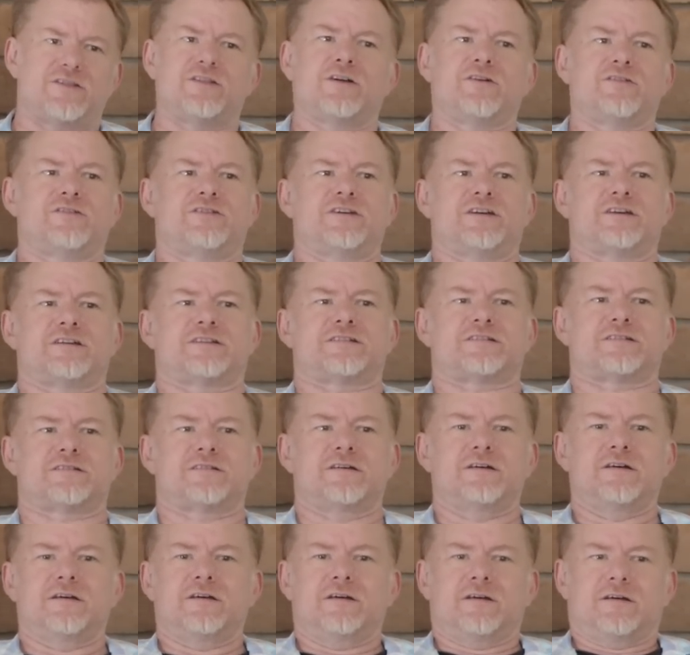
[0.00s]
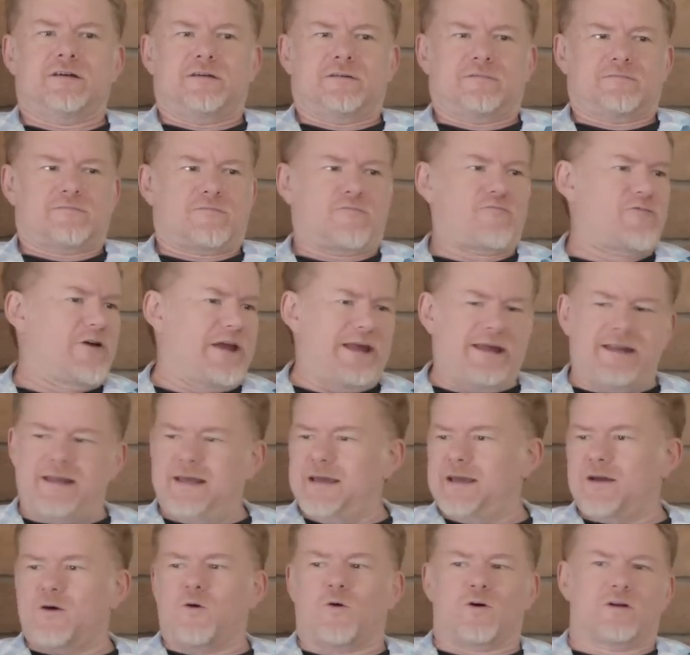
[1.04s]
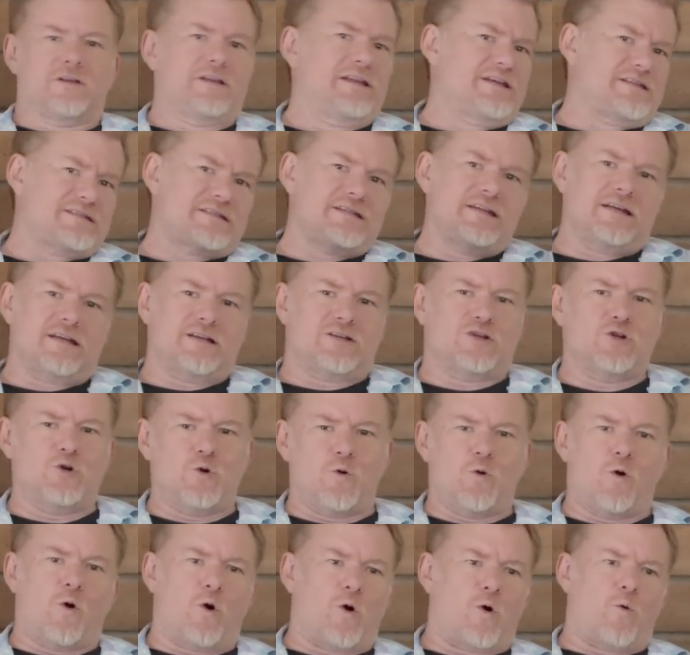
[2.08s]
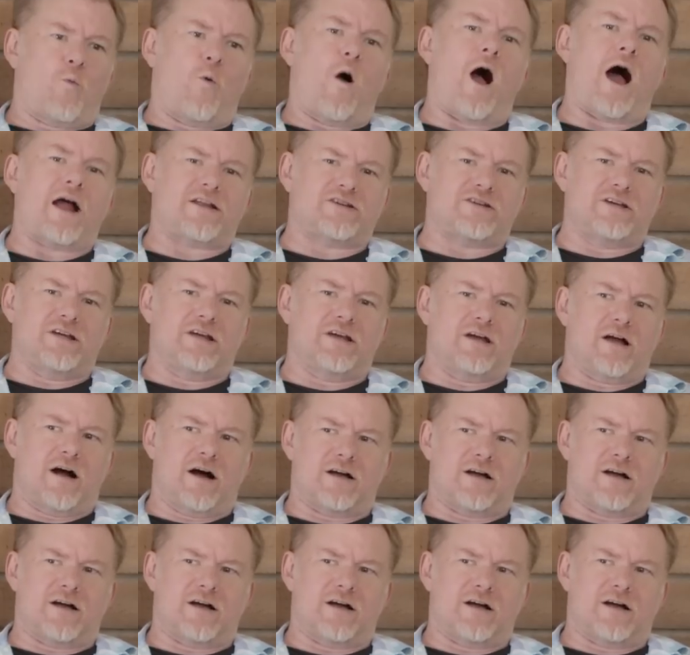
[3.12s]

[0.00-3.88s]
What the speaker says: They're just reading or listening to or watching